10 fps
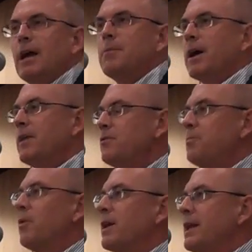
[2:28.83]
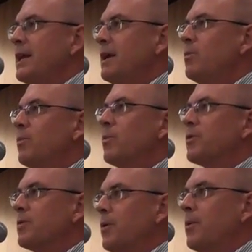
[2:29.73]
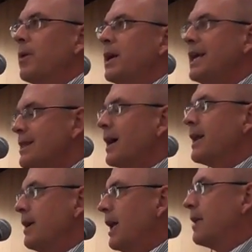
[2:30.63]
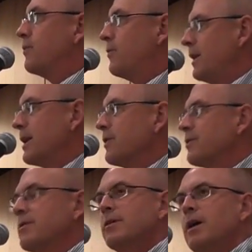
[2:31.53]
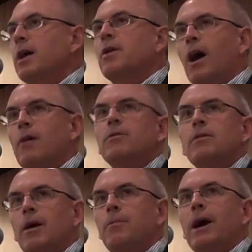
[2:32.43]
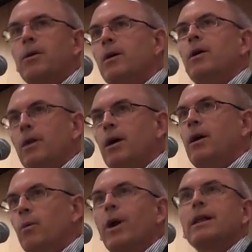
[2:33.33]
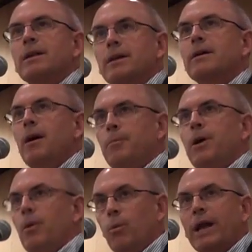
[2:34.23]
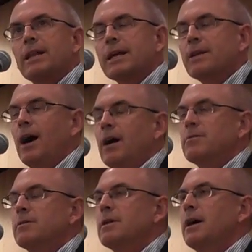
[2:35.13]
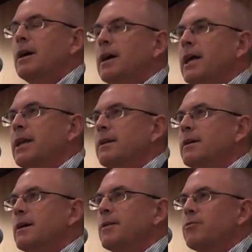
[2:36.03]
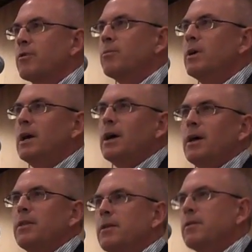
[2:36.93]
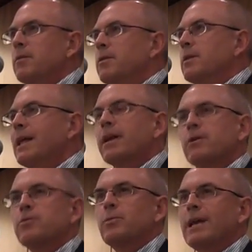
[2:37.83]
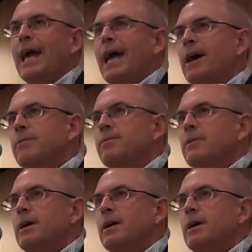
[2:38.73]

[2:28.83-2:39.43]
And by this point, he thought he had finished a novel about a whaling novel. From the letters we have